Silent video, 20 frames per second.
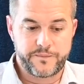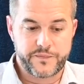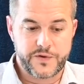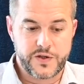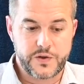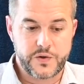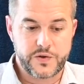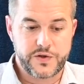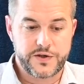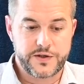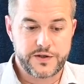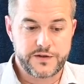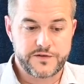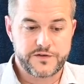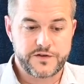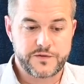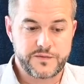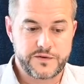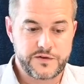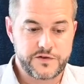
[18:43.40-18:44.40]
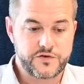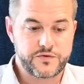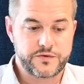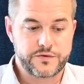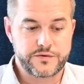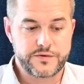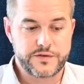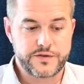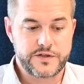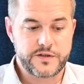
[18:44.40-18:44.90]
looking at some of the
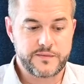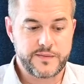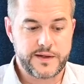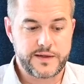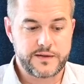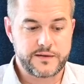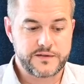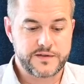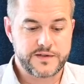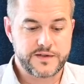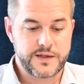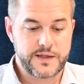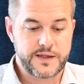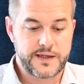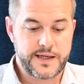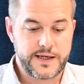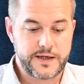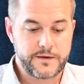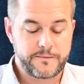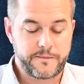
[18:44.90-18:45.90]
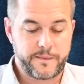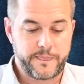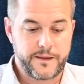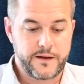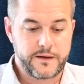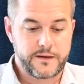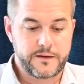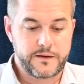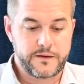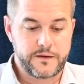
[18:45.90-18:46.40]
drawings you might see now,
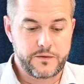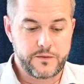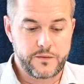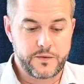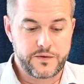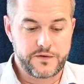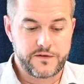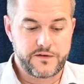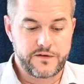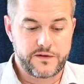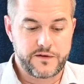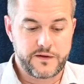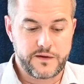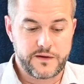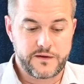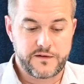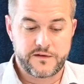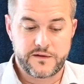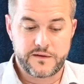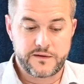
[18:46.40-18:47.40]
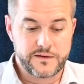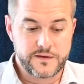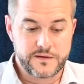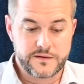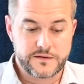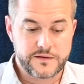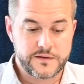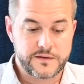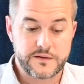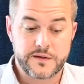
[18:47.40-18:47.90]
you would see
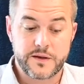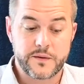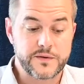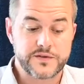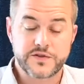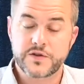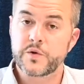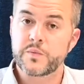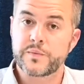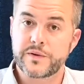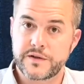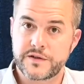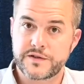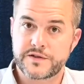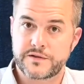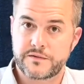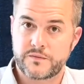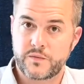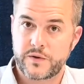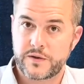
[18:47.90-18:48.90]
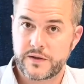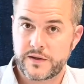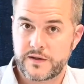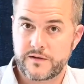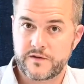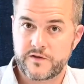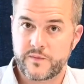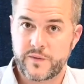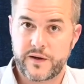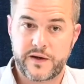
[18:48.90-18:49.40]
that a 2-person working
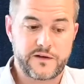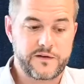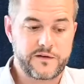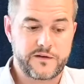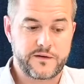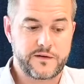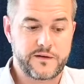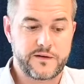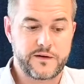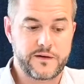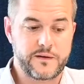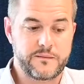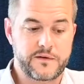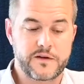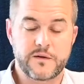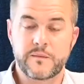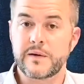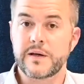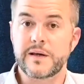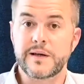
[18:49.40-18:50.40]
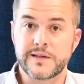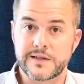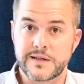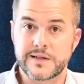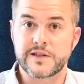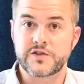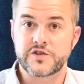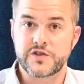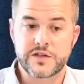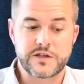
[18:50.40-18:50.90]
space can be easily
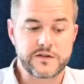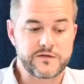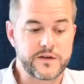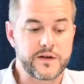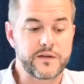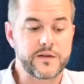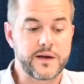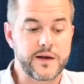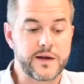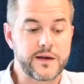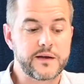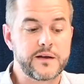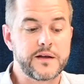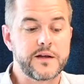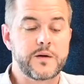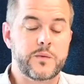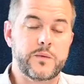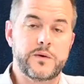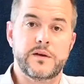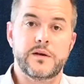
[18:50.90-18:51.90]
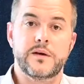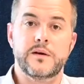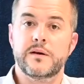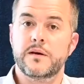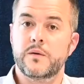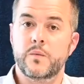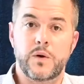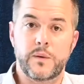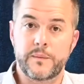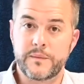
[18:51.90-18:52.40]
achieved in there with
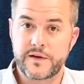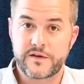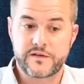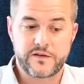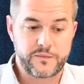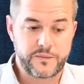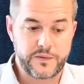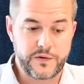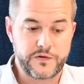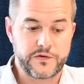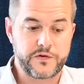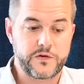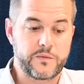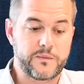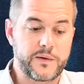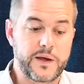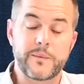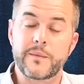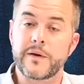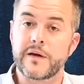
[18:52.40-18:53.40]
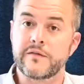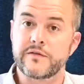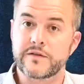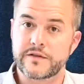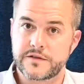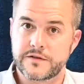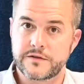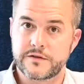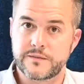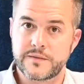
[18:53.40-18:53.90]
a 1 metre plus or maybe even a
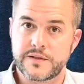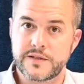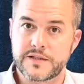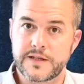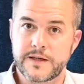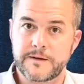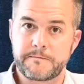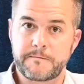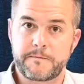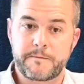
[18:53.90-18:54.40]
2 metre